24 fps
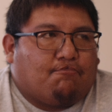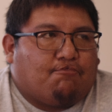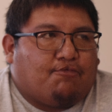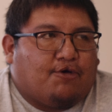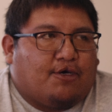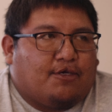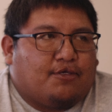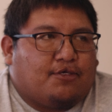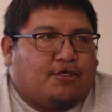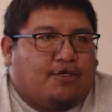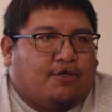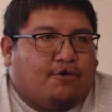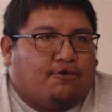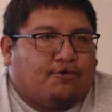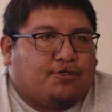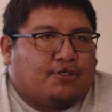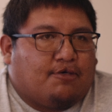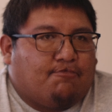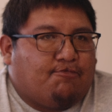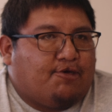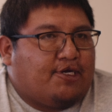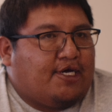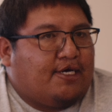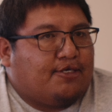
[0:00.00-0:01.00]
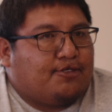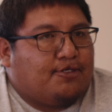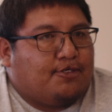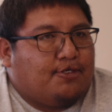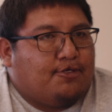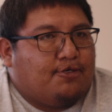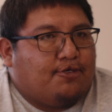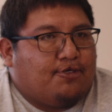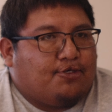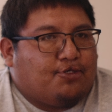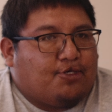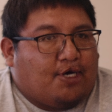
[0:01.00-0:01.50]
But, somebody has to
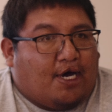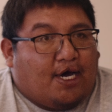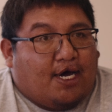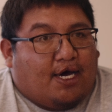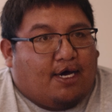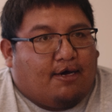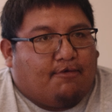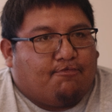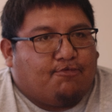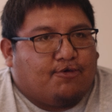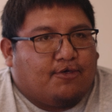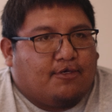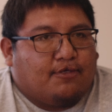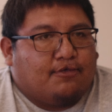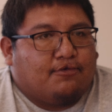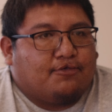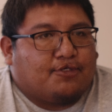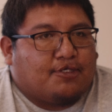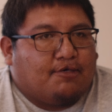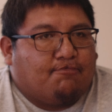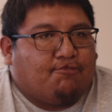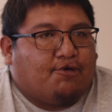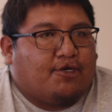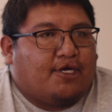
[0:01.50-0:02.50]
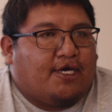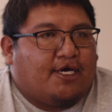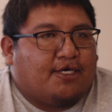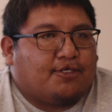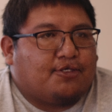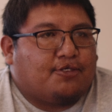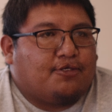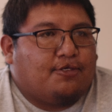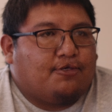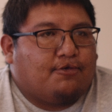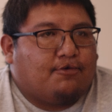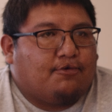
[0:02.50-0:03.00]
do the job and somebody
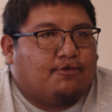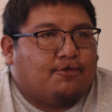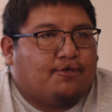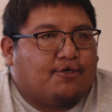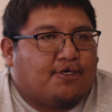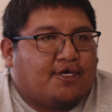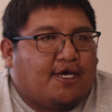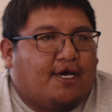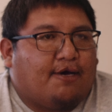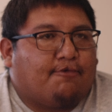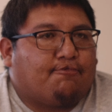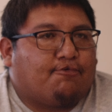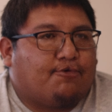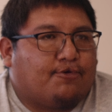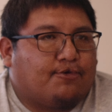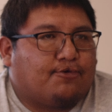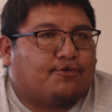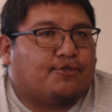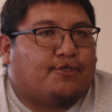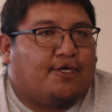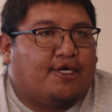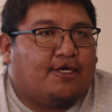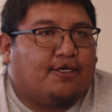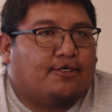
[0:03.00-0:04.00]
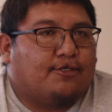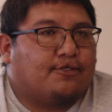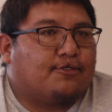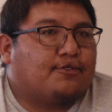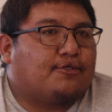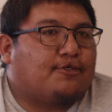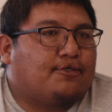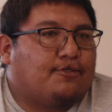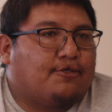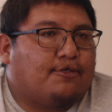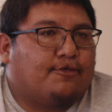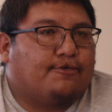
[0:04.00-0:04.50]
has to look out for those
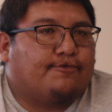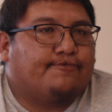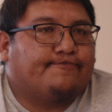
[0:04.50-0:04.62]
things.